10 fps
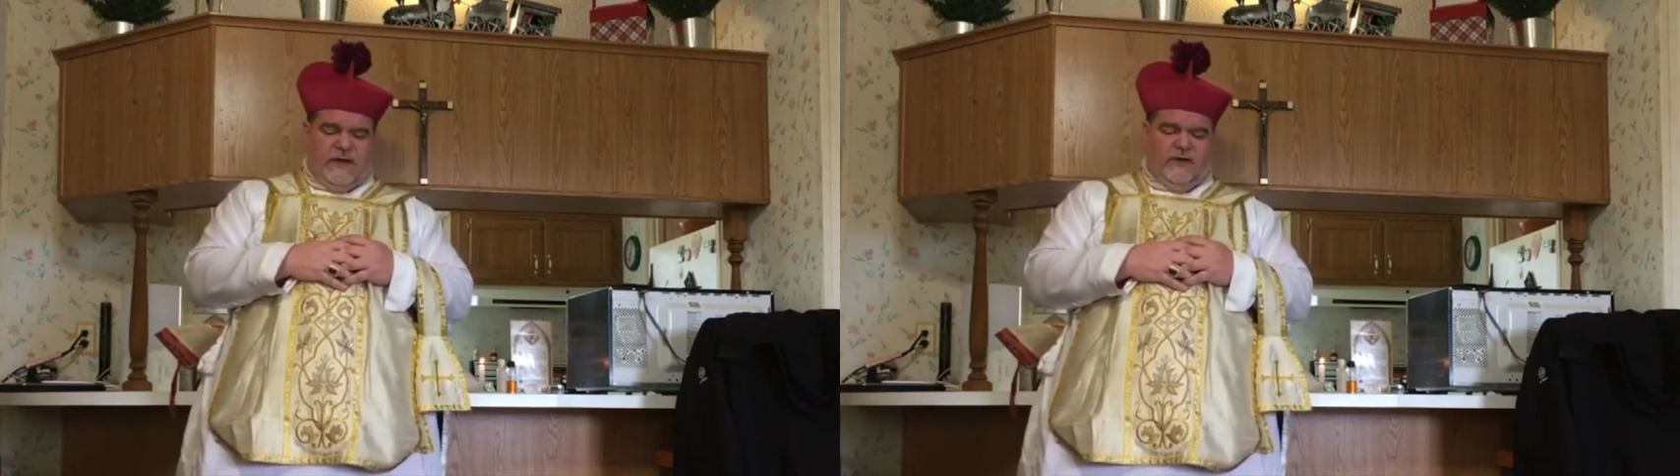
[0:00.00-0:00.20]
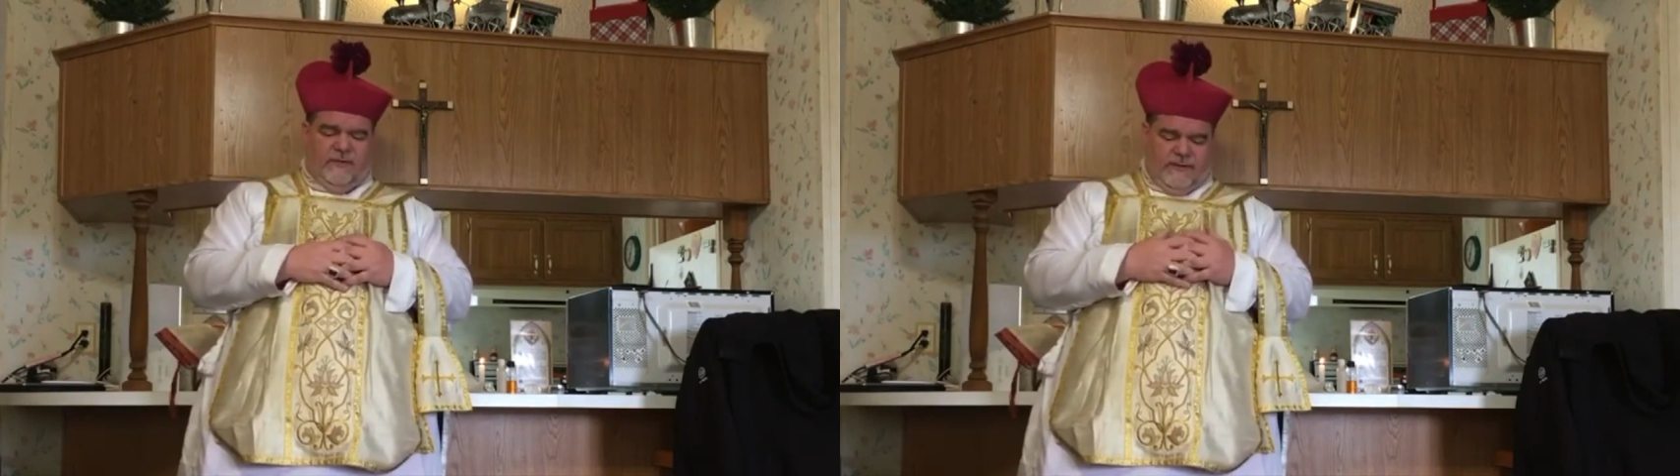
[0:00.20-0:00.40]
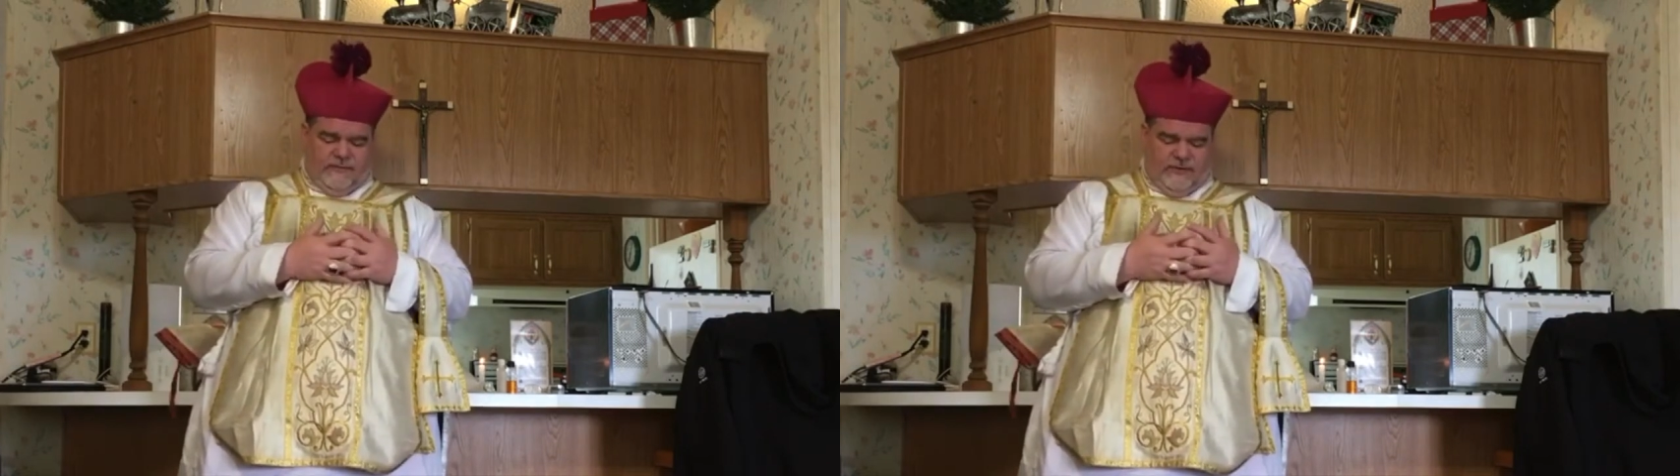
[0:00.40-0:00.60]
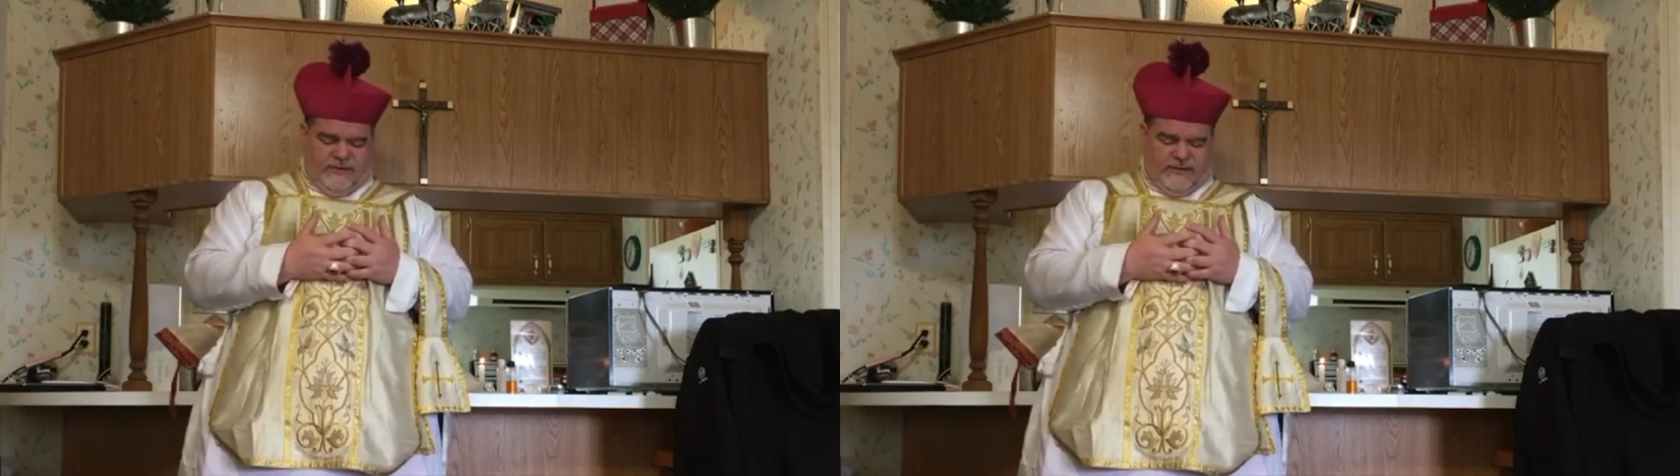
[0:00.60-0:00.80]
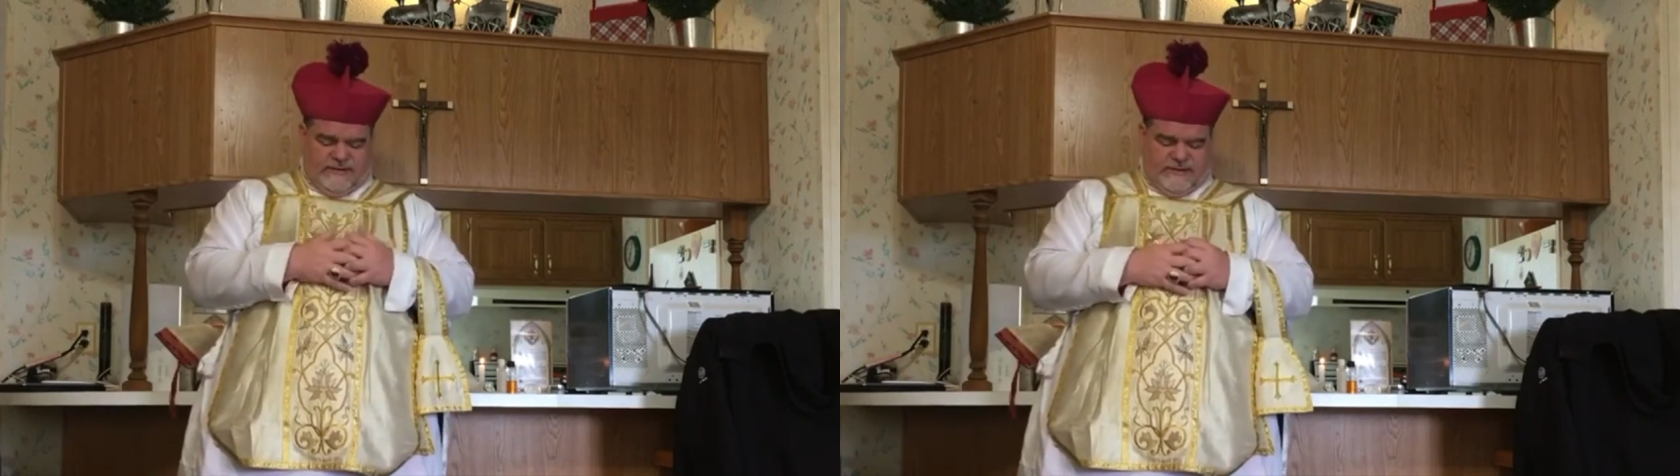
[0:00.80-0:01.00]
And remember
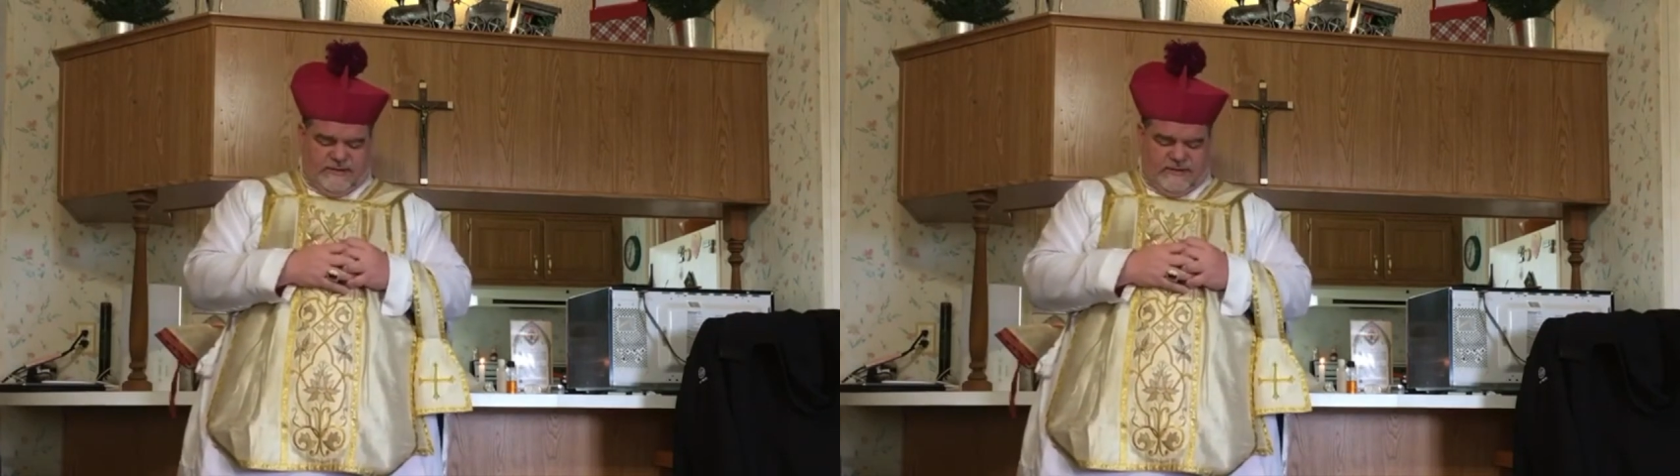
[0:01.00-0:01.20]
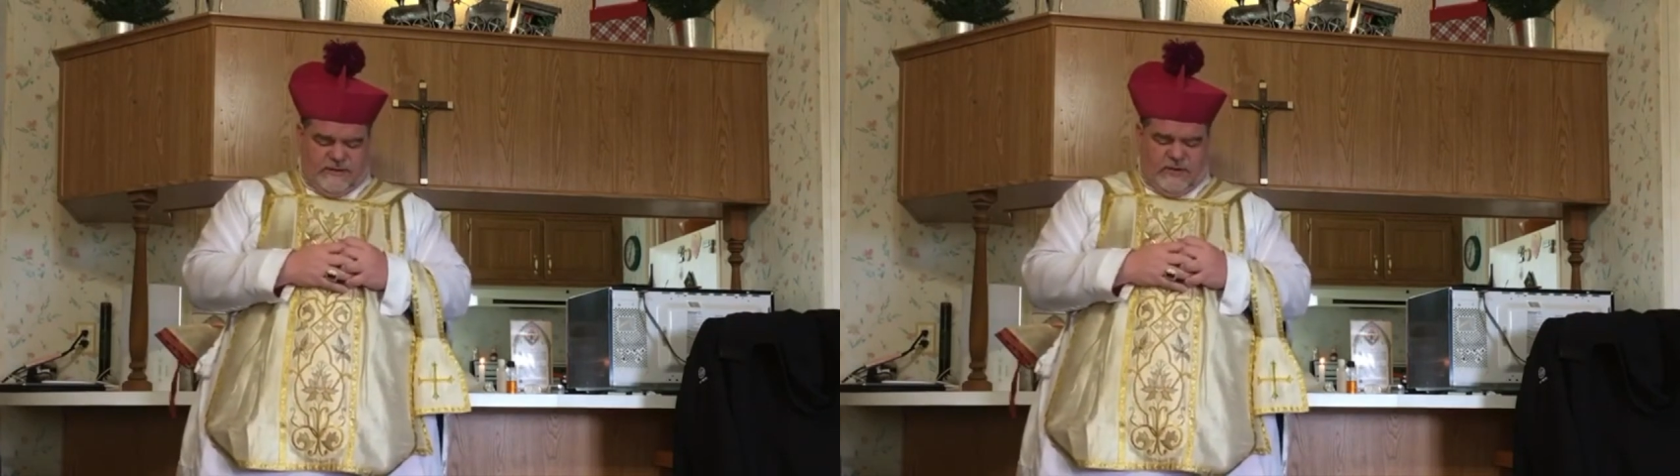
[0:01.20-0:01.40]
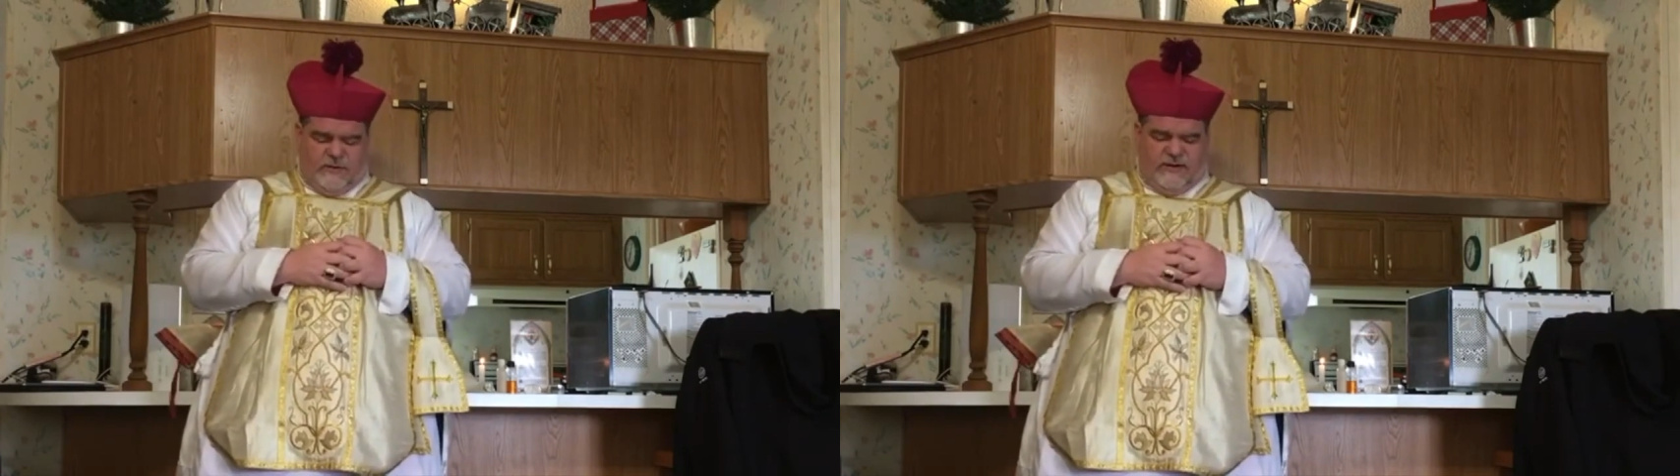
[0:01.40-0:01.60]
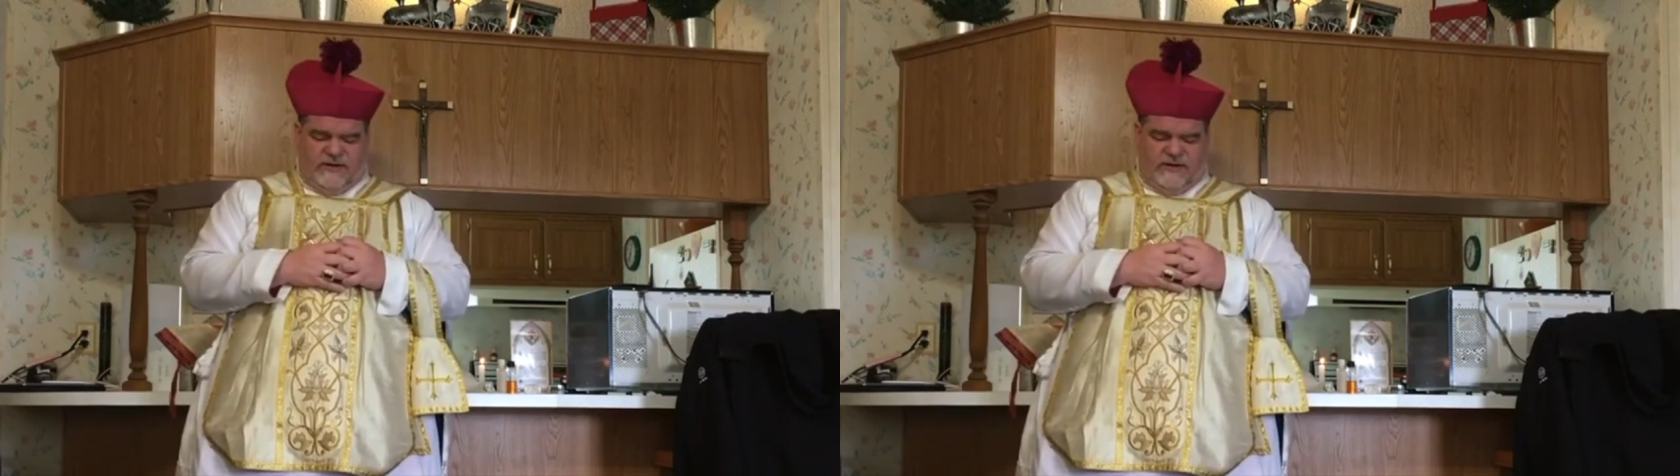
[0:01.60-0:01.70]
that uh, we had